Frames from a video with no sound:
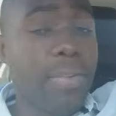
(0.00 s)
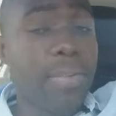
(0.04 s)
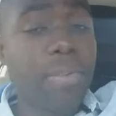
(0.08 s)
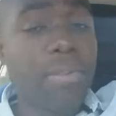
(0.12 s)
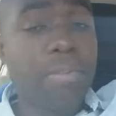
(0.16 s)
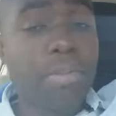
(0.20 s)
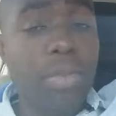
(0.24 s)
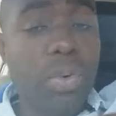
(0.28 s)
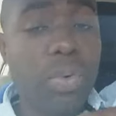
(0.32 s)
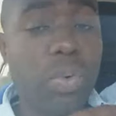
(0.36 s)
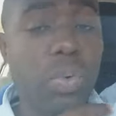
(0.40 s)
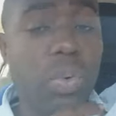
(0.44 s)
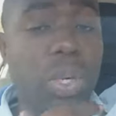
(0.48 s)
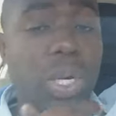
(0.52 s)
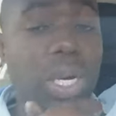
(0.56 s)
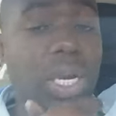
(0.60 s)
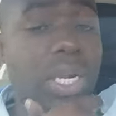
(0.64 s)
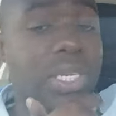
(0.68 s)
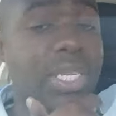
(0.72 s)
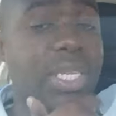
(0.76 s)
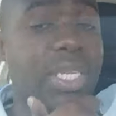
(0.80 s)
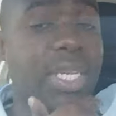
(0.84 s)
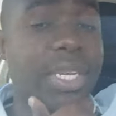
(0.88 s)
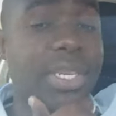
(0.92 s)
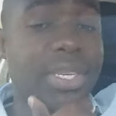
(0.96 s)

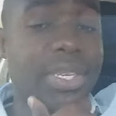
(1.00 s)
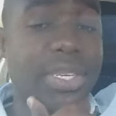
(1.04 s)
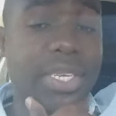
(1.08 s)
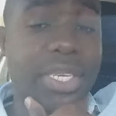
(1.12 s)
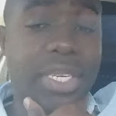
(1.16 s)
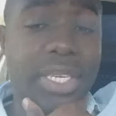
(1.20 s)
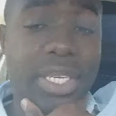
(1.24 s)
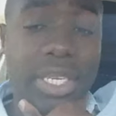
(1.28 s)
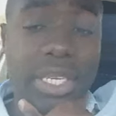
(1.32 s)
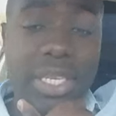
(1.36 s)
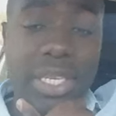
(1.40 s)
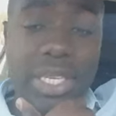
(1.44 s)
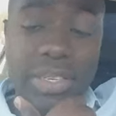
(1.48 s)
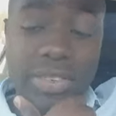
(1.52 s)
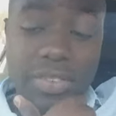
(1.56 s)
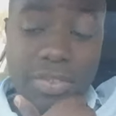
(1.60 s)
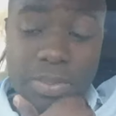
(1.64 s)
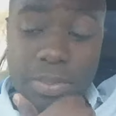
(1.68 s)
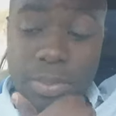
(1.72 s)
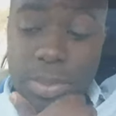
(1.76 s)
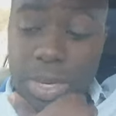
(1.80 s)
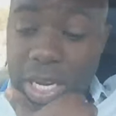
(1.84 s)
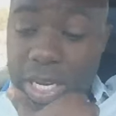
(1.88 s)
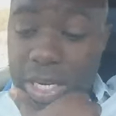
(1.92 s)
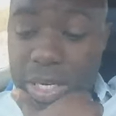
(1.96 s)
Mokwele said she received
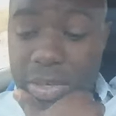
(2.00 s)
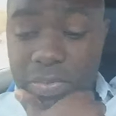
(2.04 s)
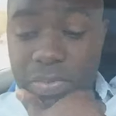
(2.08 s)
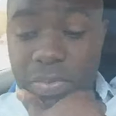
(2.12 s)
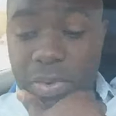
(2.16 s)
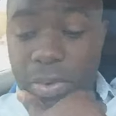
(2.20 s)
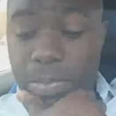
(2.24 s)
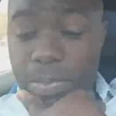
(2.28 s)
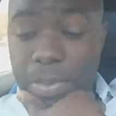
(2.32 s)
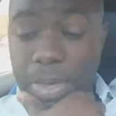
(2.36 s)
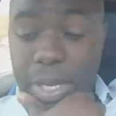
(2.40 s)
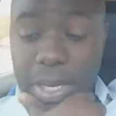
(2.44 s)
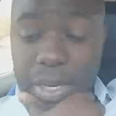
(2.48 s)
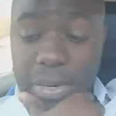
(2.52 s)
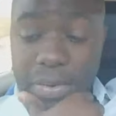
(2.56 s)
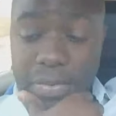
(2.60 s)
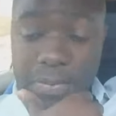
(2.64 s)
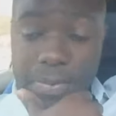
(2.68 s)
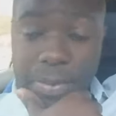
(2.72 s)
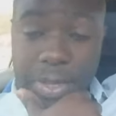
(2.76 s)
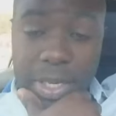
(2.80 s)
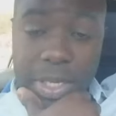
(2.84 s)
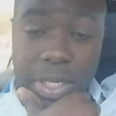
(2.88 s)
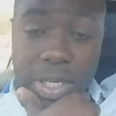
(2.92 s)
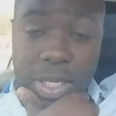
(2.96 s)
money for
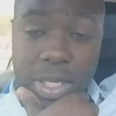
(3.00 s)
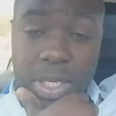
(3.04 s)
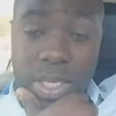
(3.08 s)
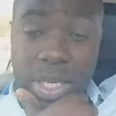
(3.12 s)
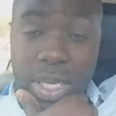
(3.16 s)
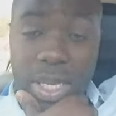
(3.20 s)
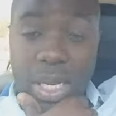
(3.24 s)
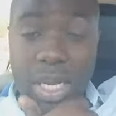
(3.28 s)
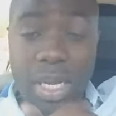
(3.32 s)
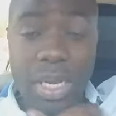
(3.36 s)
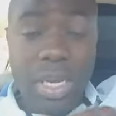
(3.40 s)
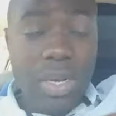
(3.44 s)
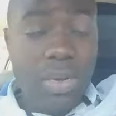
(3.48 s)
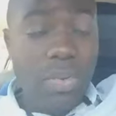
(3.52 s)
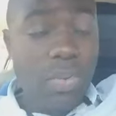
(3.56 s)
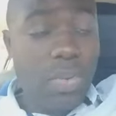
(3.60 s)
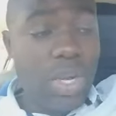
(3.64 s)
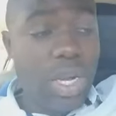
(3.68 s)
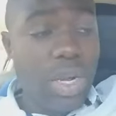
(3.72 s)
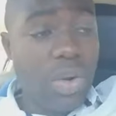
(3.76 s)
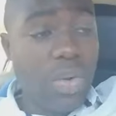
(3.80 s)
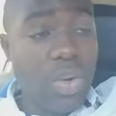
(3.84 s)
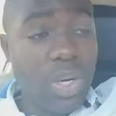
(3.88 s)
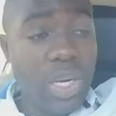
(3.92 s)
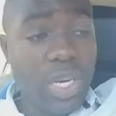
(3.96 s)
bereavement.
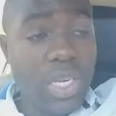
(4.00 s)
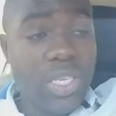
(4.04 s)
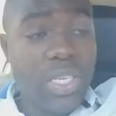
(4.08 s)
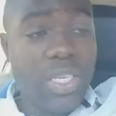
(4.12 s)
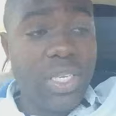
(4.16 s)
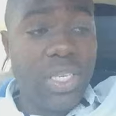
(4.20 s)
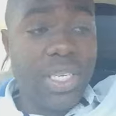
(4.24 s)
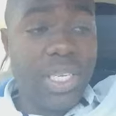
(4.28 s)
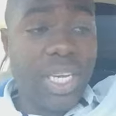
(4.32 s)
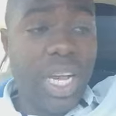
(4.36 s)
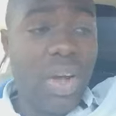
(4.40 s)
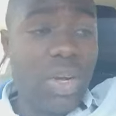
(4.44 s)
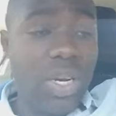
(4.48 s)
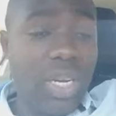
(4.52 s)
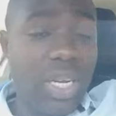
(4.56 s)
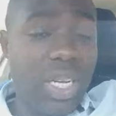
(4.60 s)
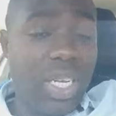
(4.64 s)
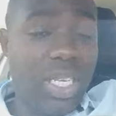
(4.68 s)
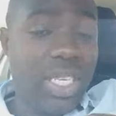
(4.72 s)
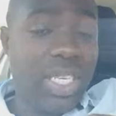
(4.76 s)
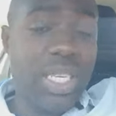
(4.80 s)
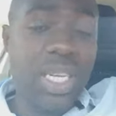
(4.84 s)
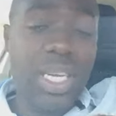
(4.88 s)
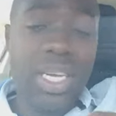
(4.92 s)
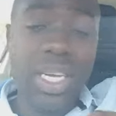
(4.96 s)
We are going to sit down
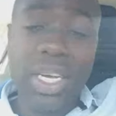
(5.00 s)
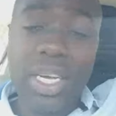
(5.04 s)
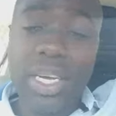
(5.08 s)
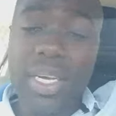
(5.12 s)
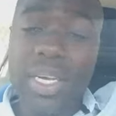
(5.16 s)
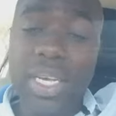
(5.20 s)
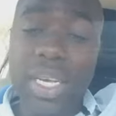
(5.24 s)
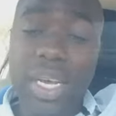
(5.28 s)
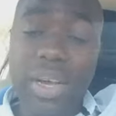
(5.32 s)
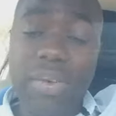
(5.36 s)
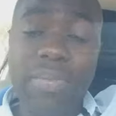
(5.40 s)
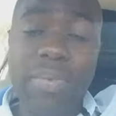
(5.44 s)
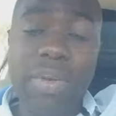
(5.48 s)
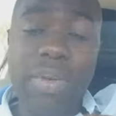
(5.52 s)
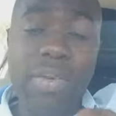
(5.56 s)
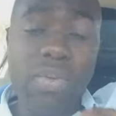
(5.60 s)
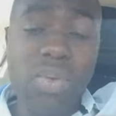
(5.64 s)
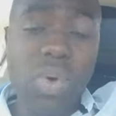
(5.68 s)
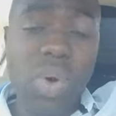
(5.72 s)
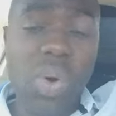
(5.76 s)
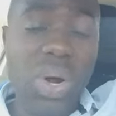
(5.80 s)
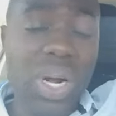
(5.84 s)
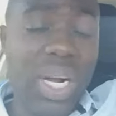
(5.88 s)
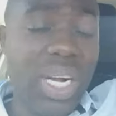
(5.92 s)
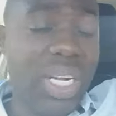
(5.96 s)
as the EFF
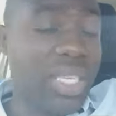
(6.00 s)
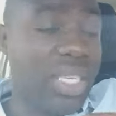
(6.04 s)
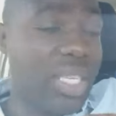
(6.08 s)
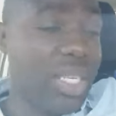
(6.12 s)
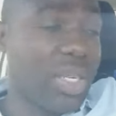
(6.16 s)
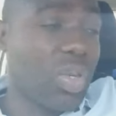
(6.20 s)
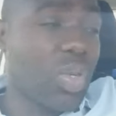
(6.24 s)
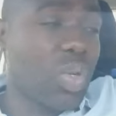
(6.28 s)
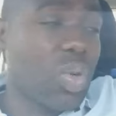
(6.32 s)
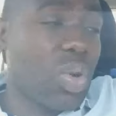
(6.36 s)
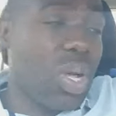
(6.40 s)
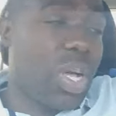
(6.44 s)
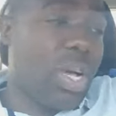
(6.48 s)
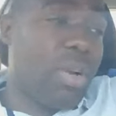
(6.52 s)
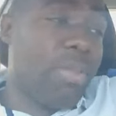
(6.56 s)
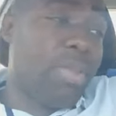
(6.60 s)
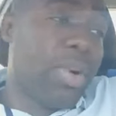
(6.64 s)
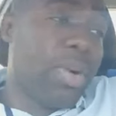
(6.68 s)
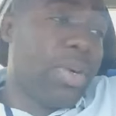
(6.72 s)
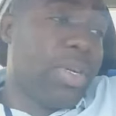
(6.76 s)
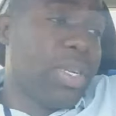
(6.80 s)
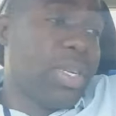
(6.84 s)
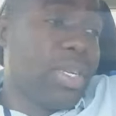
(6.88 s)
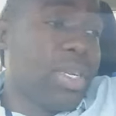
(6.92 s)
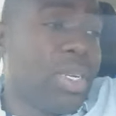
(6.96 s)
caucus and talk
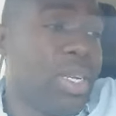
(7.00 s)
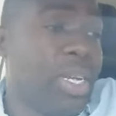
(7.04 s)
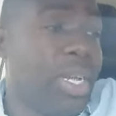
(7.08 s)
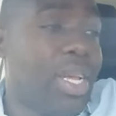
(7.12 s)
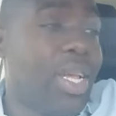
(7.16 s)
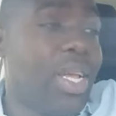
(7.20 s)
about it.